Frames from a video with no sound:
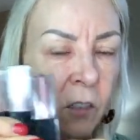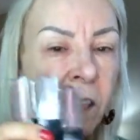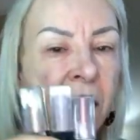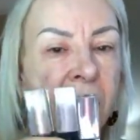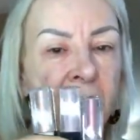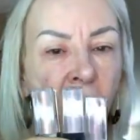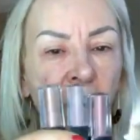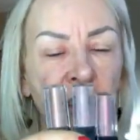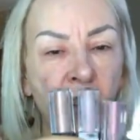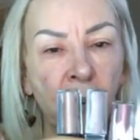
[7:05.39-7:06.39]
So these
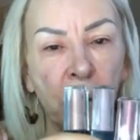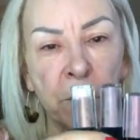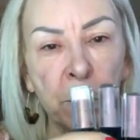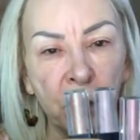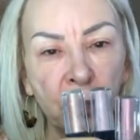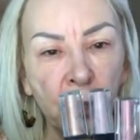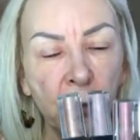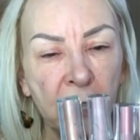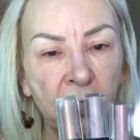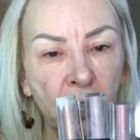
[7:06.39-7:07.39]
are your
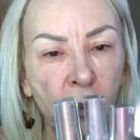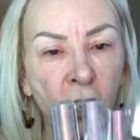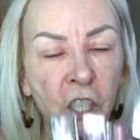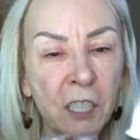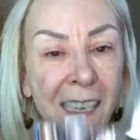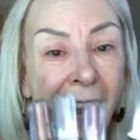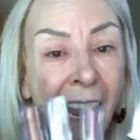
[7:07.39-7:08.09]
nudes and they're gorgeous.